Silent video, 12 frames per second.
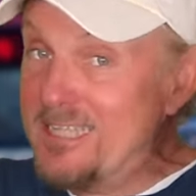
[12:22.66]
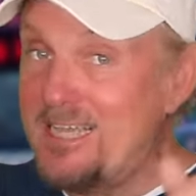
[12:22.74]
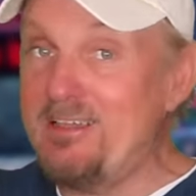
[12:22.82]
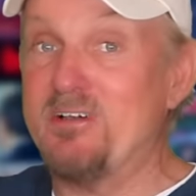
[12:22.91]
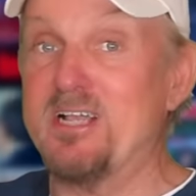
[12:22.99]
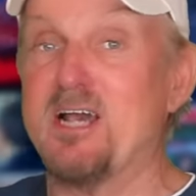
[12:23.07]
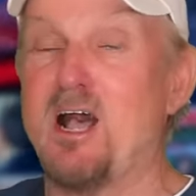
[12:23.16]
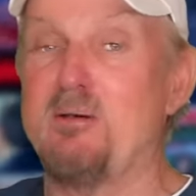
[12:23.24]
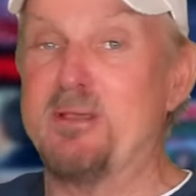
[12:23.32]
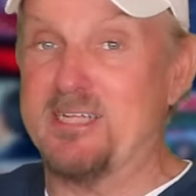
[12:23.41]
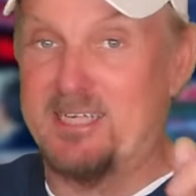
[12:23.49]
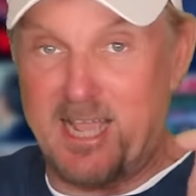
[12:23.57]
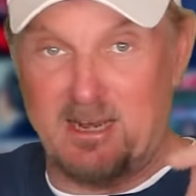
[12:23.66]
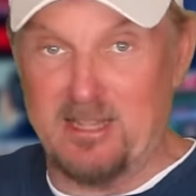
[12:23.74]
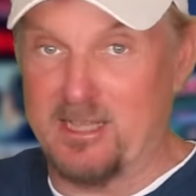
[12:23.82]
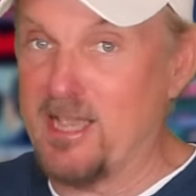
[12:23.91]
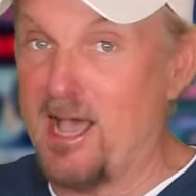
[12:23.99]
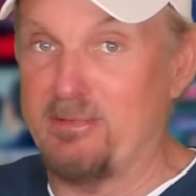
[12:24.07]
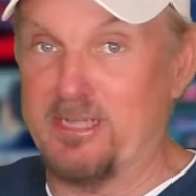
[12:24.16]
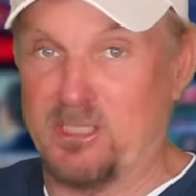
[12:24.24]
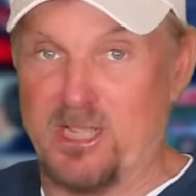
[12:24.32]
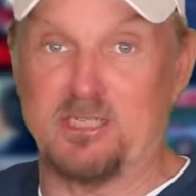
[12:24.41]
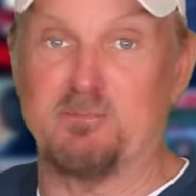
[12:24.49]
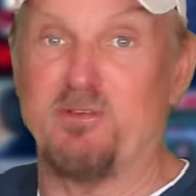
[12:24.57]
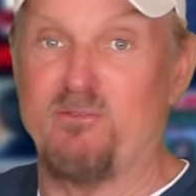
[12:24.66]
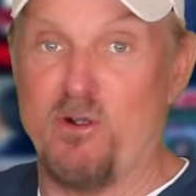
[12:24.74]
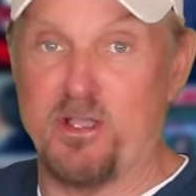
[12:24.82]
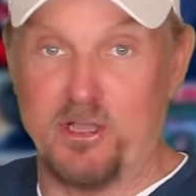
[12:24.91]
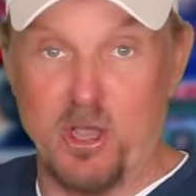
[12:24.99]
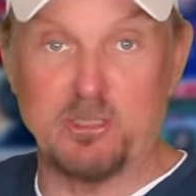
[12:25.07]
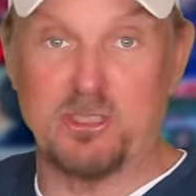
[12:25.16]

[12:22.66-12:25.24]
leave a comment down in the comment section before you go